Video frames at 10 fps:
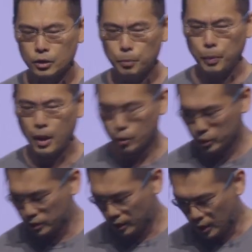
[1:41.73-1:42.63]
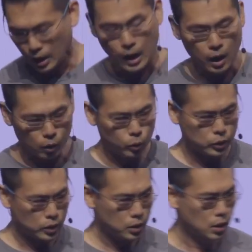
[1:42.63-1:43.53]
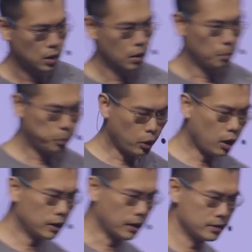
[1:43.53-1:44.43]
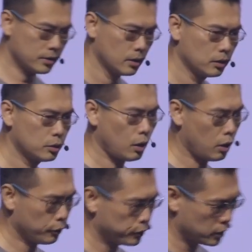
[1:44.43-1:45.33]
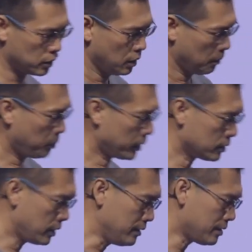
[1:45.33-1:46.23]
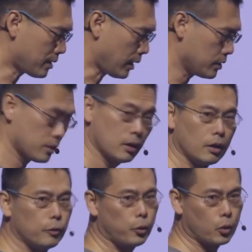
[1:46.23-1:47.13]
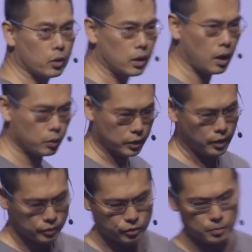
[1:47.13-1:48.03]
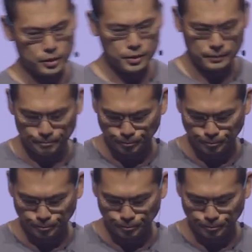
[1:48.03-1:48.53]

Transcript: to power our products to offer better insights for our customers.